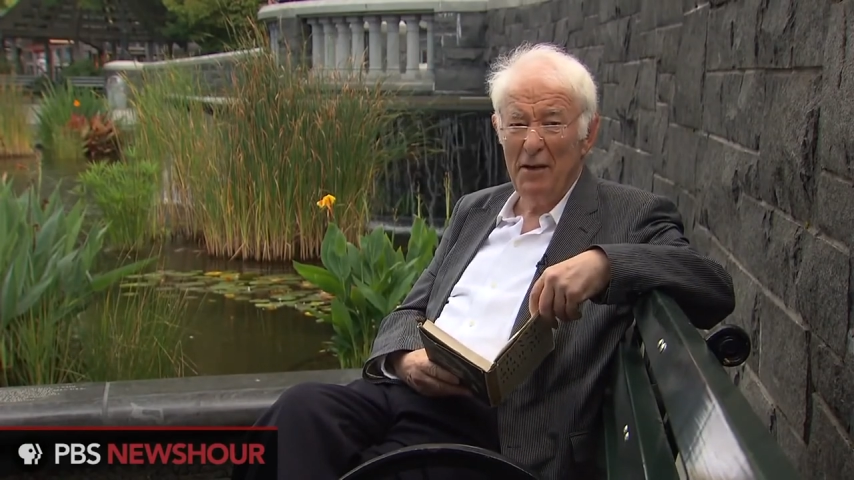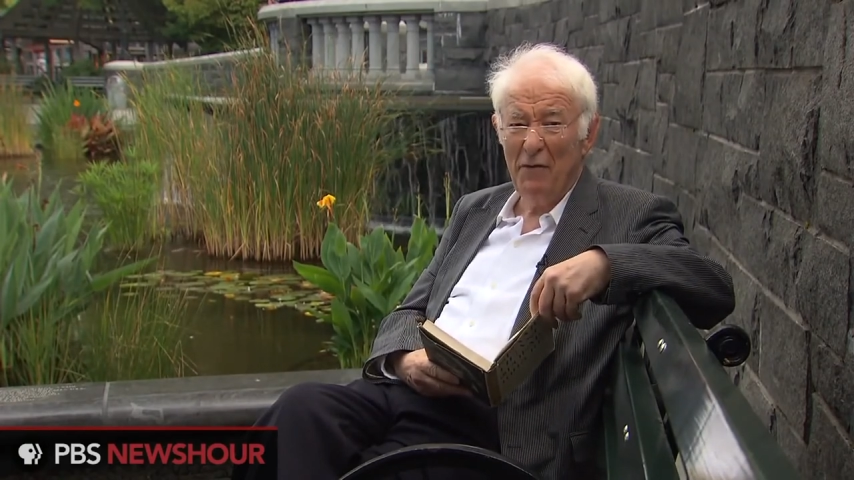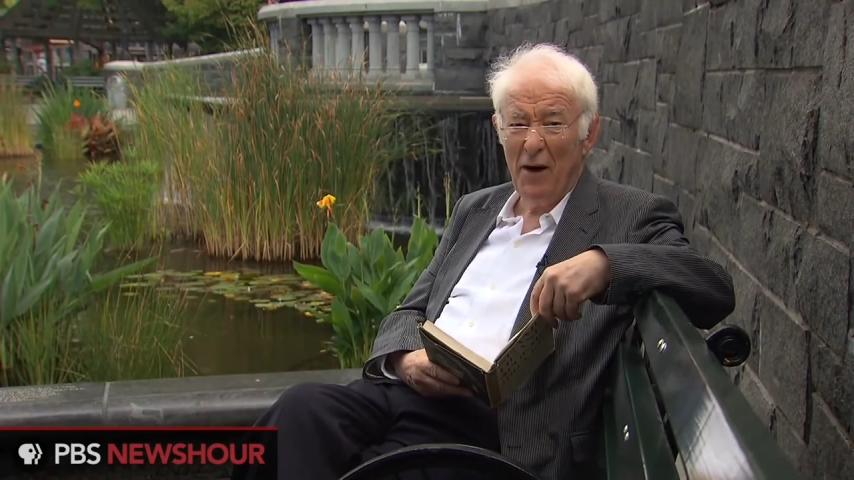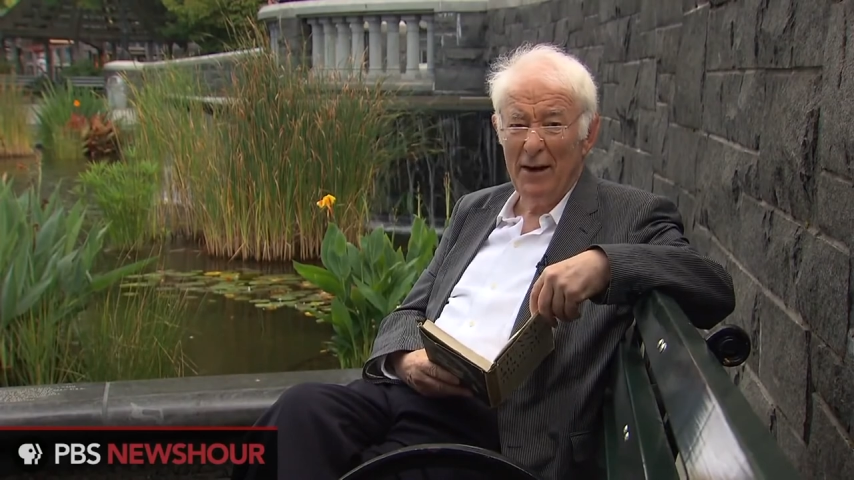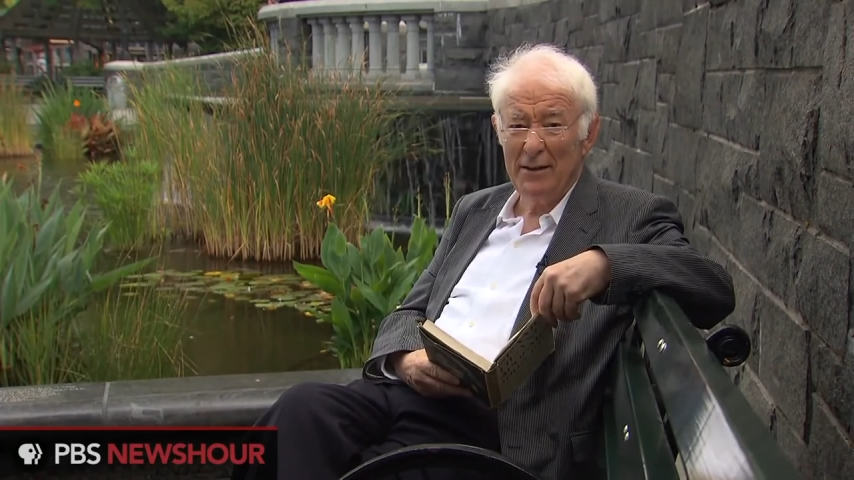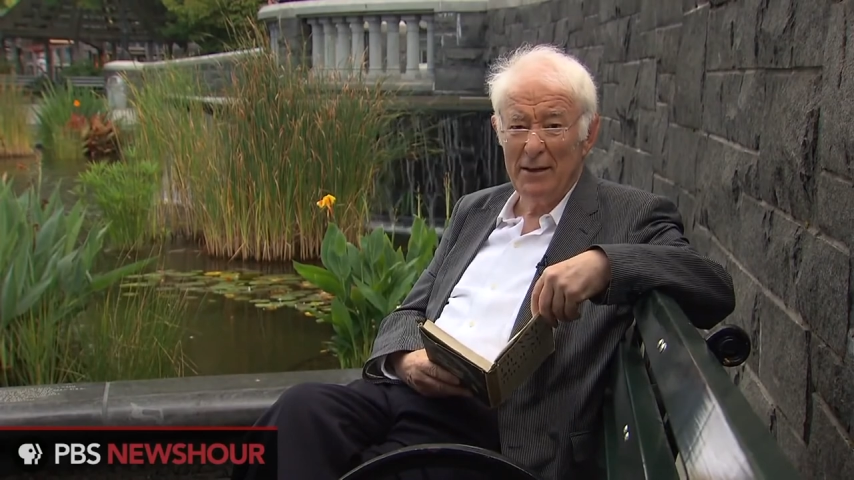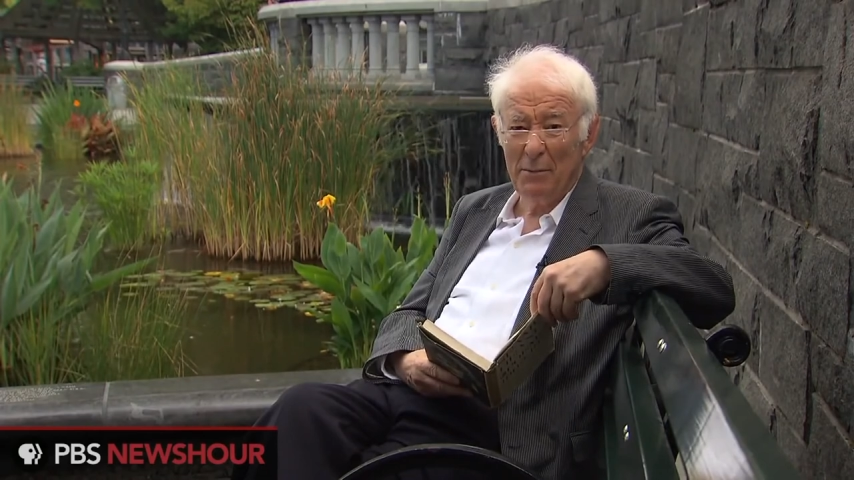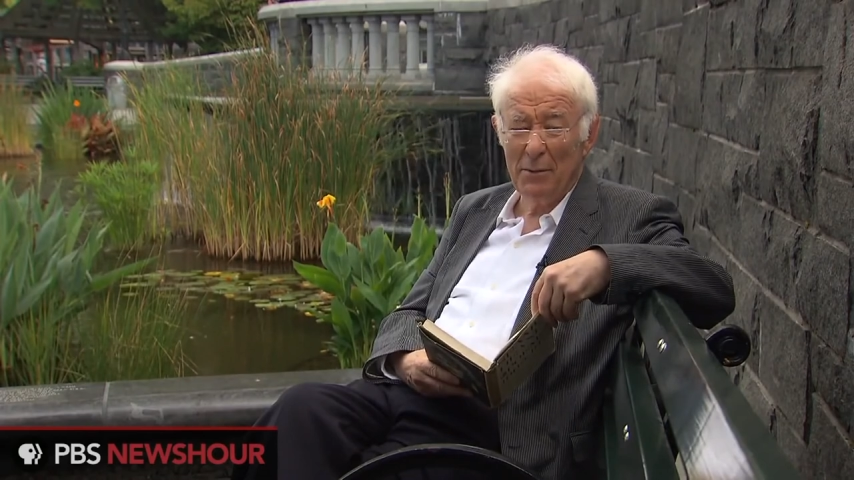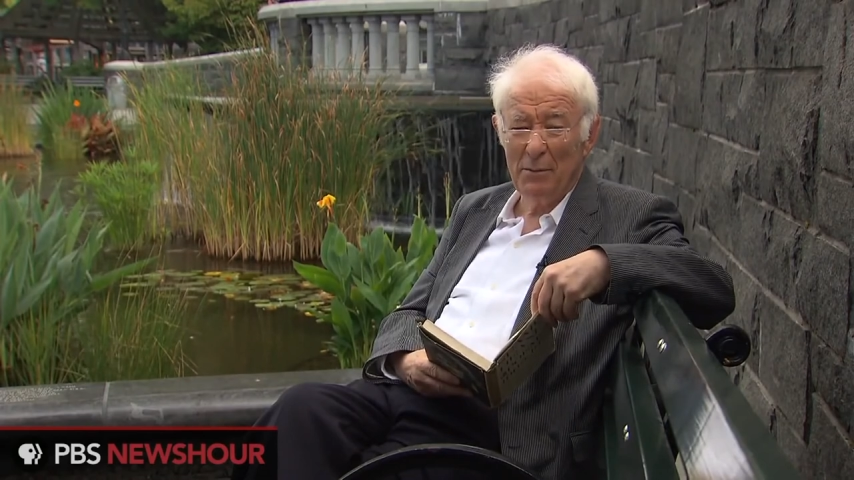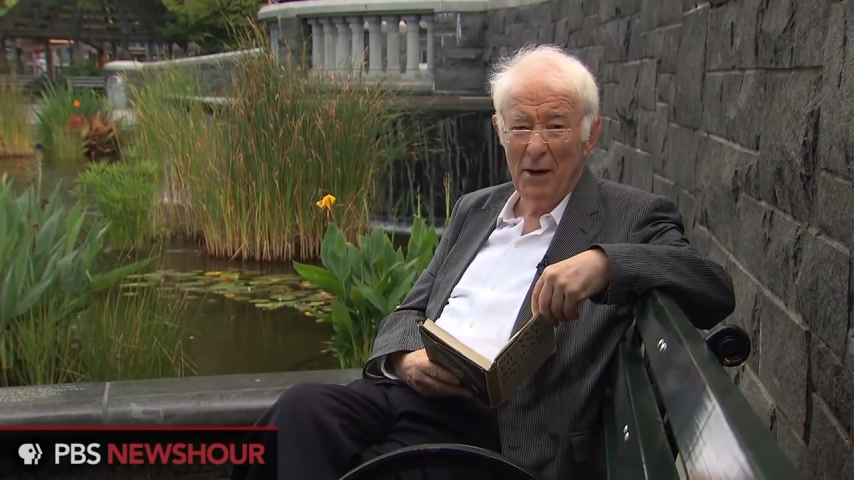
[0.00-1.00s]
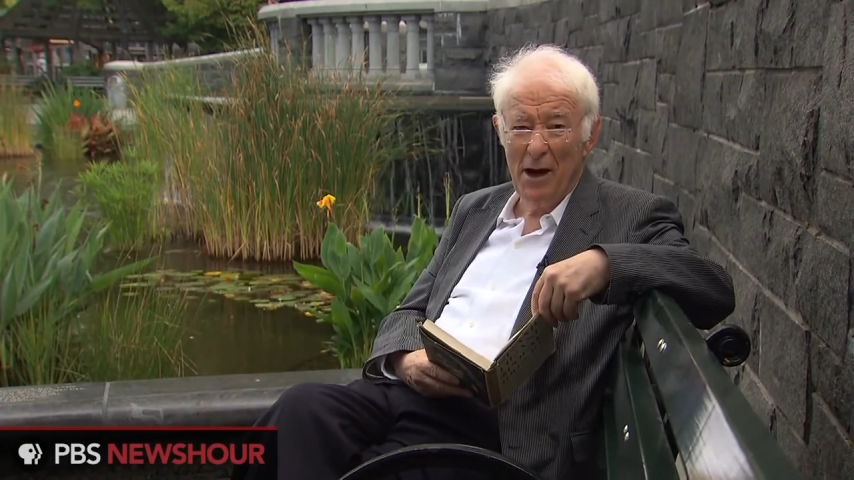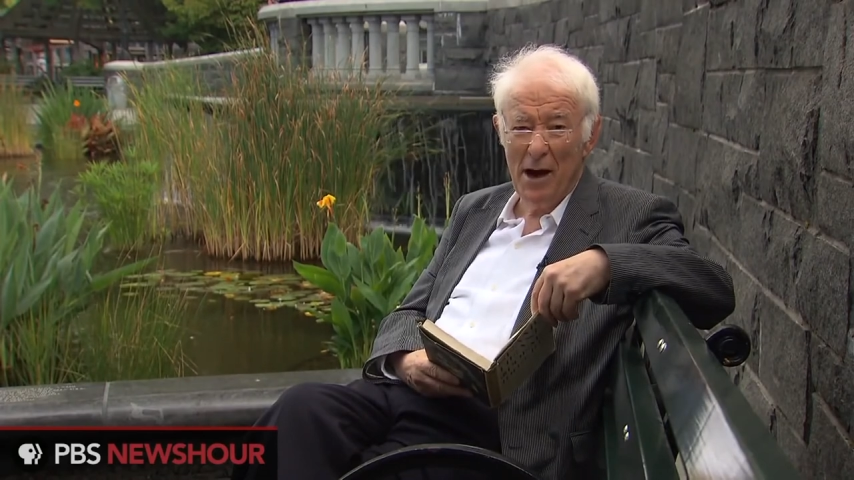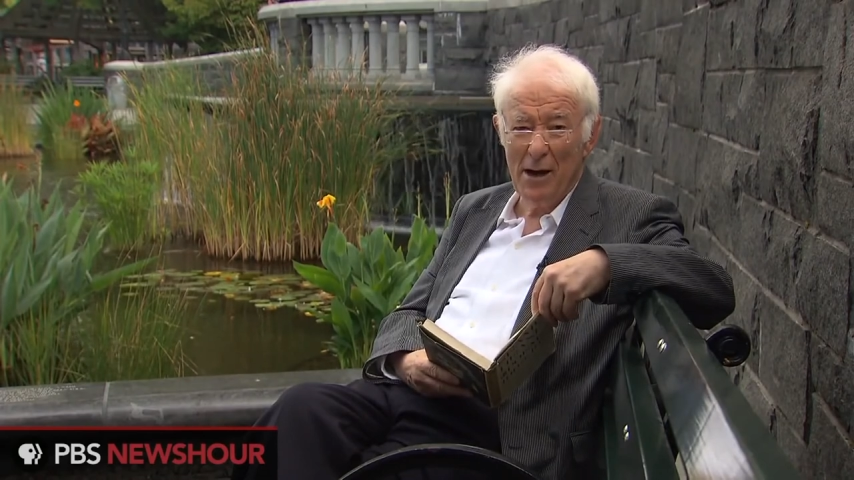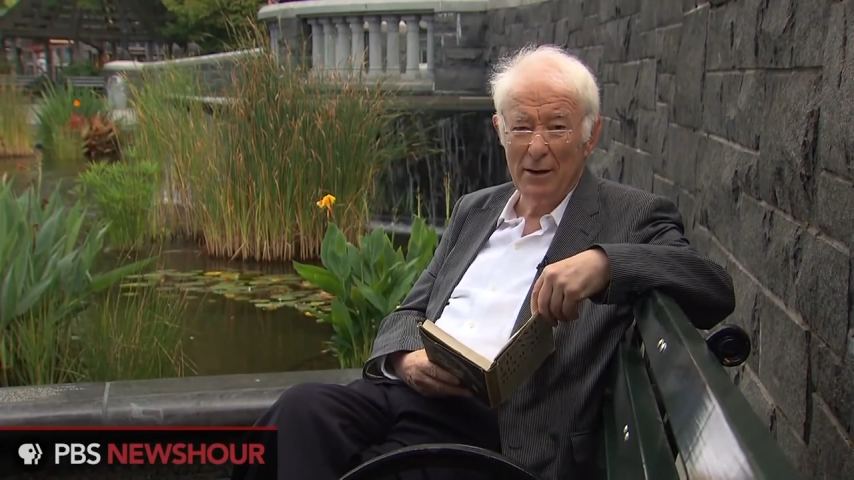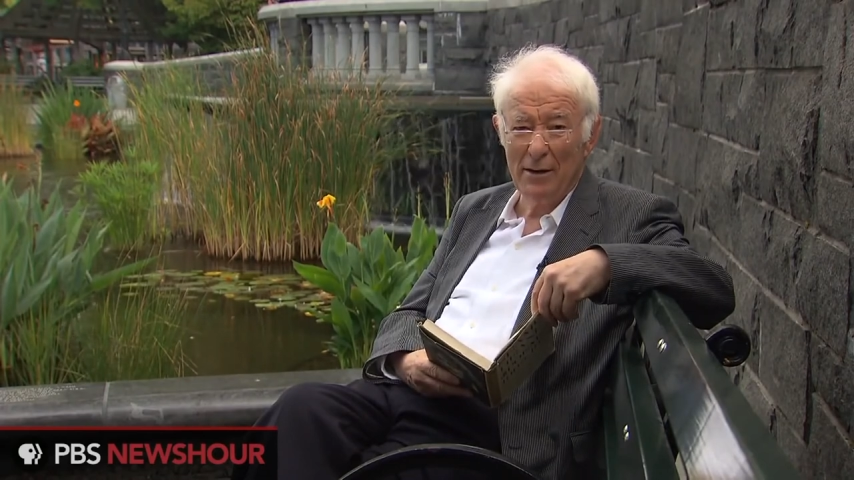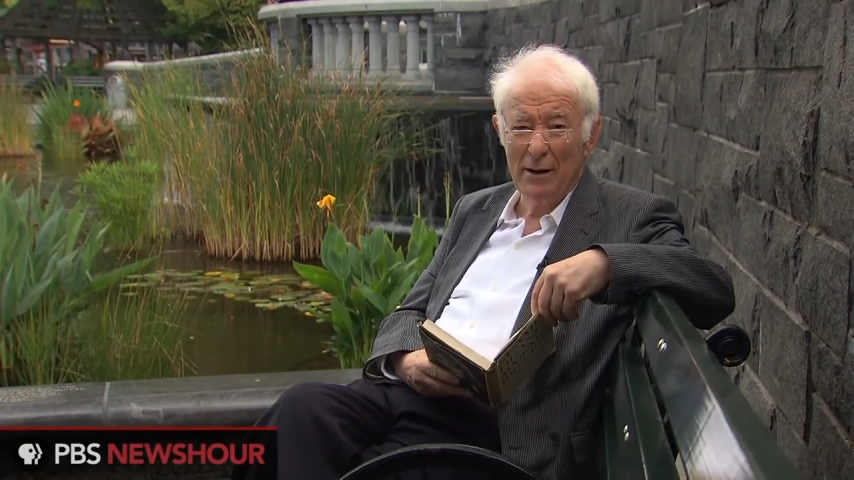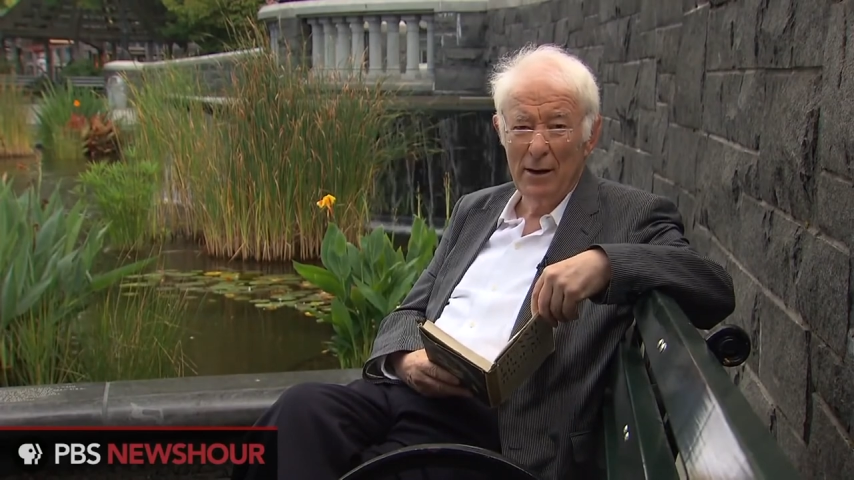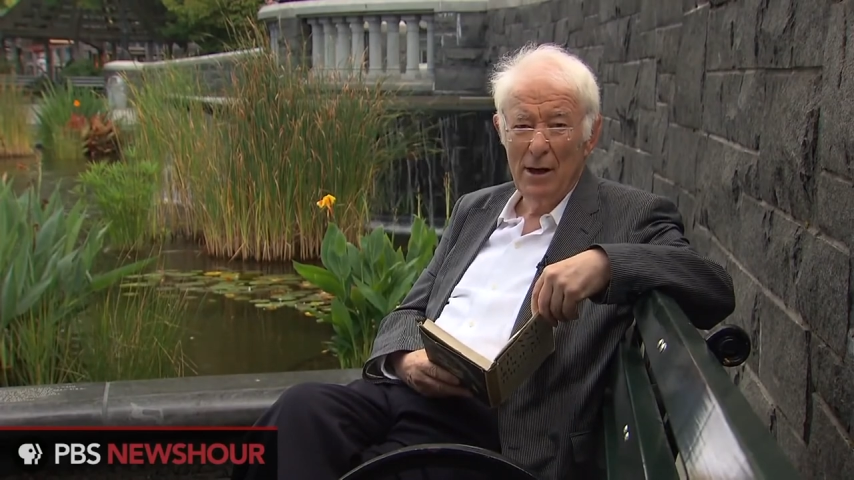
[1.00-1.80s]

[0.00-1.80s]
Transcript: if I dipped my hand,